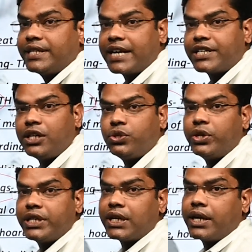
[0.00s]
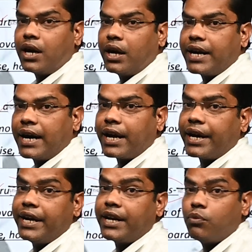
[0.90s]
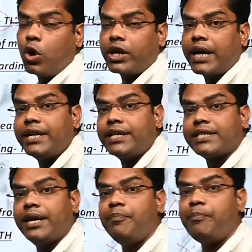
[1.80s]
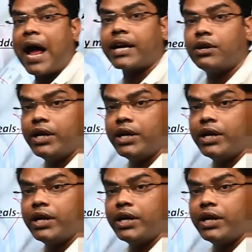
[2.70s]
National Judicial Data Grid and what are its impact